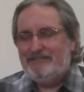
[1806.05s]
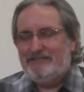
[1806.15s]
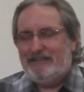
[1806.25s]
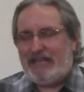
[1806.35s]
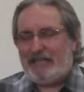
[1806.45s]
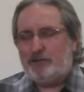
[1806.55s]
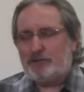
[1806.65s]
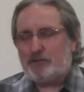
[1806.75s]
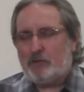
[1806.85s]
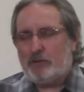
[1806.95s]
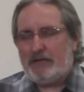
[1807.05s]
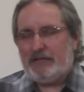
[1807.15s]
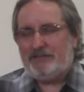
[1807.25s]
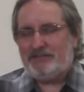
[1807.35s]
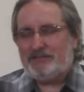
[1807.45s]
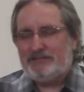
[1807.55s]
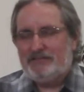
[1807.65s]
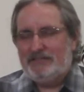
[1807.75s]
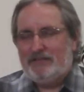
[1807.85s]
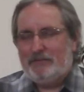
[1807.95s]
and your stories
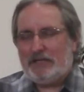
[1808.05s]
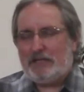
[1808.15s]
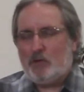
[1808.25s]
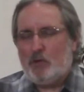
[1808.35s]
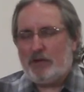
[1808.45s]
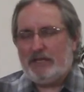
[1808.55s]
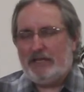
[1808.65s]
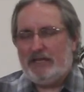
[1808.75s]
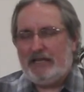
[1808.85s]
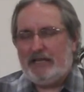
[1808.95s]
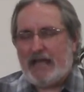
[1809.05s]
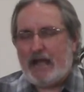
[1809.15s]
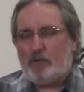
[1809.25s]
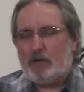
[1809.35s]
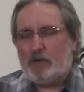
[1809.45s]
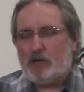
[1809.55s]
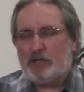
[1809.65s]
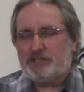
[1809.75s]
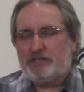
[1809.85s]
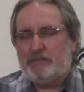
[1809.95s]
recorded in our
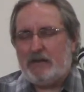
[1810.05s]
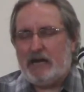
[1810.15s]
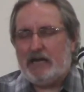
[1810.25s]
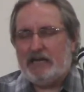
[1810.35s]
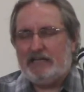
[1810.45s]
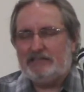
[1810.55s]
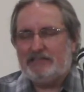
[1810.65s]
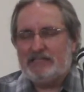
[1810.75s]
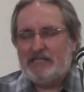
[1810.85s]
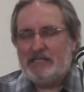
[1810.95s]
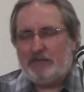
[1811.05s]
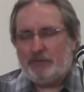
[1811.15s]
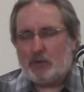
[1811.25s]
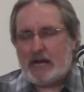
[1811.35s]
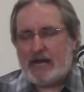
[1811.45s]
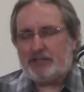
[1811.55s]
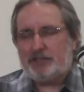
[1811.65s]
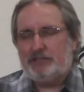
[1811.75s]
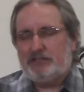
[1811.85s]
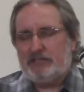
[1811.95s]
hearts and minds of your
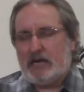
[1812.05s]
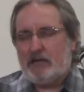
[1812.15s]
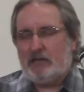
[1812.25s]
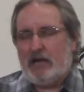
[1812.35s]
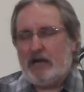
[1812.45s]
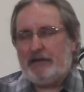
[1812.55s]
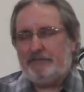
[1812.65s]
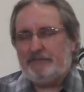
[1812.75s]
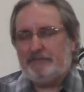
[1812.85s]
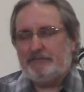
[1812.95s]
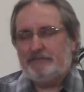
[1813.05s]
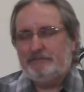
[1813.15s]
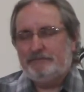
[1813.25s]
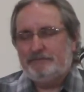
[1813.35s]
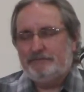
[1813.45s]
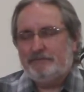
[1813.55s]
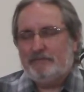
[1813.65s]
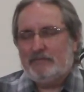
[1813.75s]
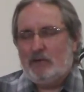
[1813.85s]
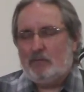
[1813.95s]
actions in our life.
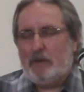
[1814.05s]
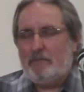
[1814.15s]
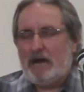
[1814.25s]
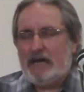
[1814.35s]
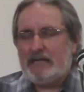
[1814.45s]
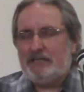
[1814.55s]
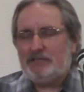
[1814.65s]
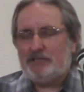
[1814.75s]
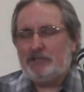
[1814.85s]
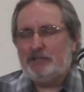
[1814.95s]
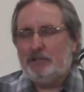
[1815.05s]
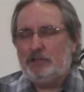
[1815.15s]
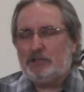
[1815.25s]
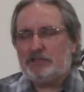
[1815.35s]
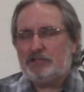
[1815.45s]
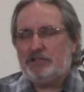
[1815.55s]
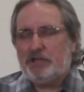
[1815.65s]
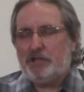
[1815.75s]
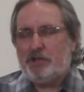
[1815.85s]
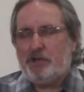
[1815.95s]
Remind us to look to
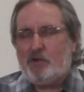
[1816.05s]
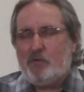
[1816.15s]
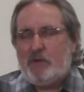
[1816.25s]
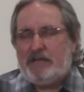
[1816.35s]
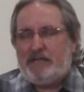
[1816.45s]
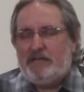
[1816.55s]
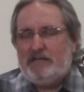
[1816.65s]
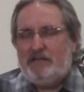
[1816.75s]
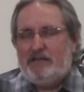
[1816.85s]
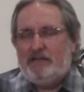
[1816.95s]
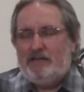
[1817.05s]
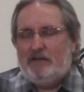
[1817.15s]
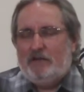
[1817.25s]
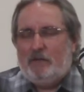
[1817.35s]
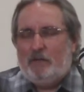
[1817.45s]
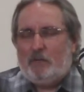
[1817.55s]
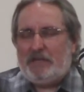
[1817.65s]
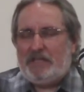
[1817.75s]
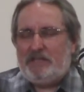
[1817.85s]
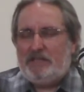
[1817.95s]
you when
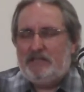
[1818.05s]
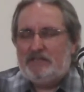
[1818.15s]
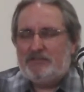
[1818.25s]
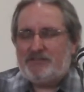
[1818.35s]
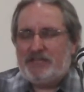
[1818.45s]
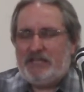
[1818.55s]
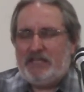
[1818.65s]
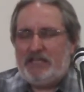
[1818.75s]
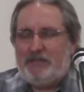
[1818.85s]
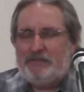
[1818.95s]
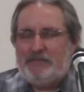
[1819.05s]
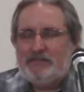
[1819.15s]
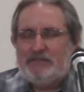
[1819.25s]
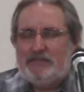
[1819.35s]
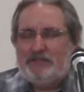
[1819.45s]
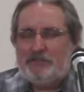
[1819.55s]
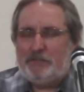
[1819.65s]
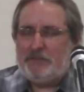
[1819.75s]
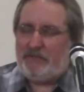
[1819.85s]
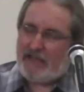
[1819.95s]
we seem to
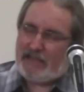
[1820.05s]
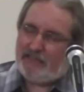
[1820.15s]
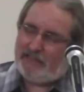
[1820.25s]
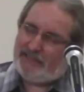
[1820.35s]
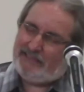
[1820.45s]
be failing.